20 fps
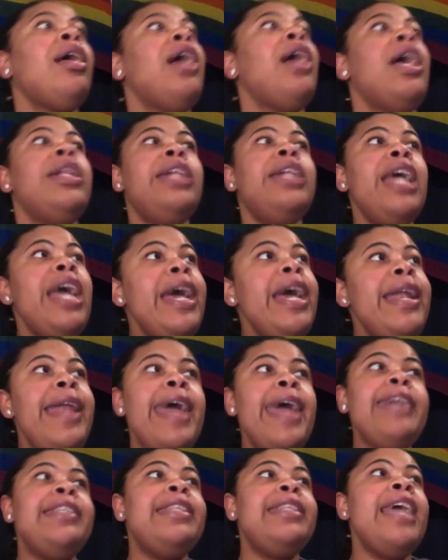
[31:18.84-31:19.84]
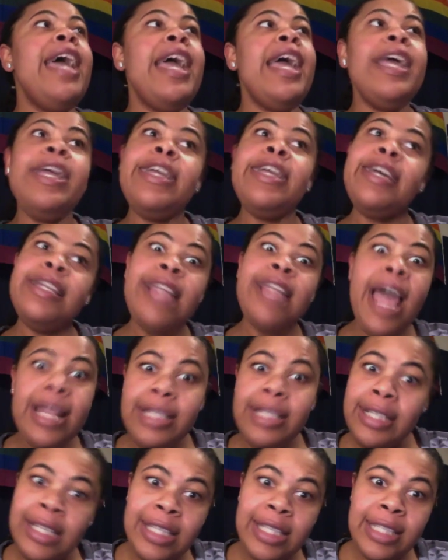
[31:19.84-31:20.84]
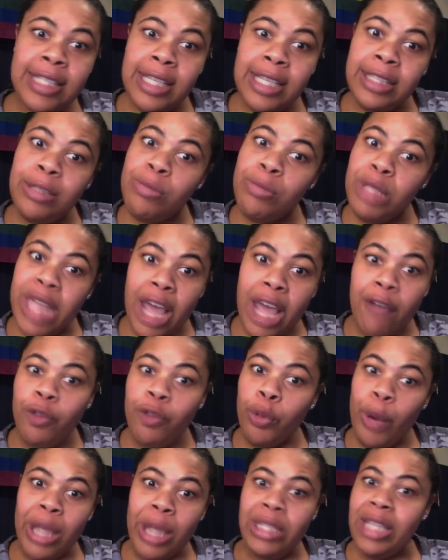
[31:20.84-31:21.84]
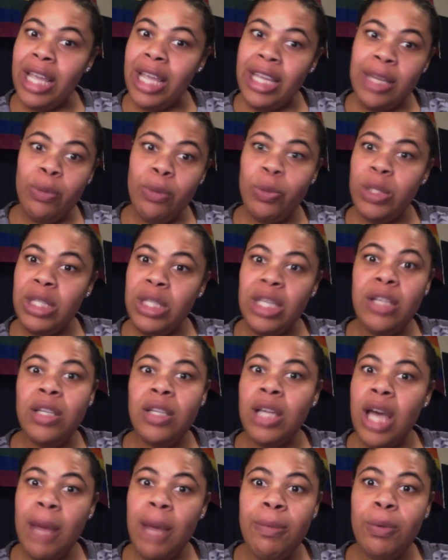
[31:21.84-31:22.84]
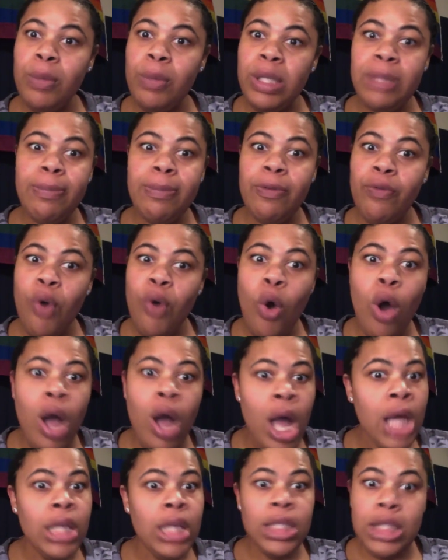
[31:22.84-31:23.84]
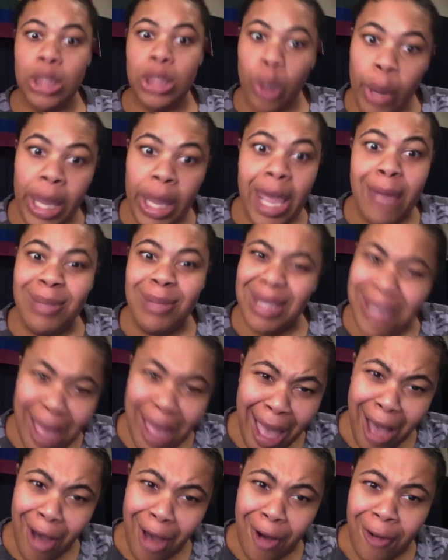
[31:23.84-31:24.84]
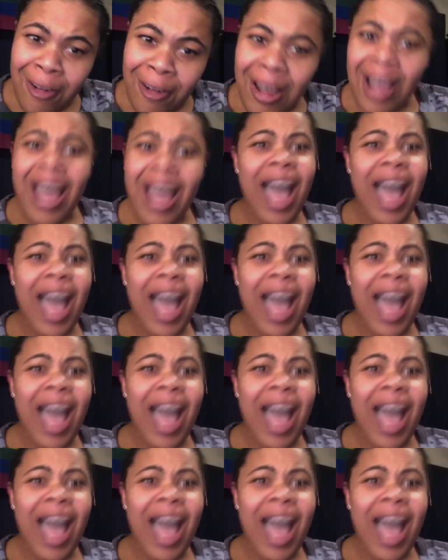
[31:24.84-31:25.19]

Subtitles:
Then they said he allegedly sent them death threats that he received a couple of weeks before to himself.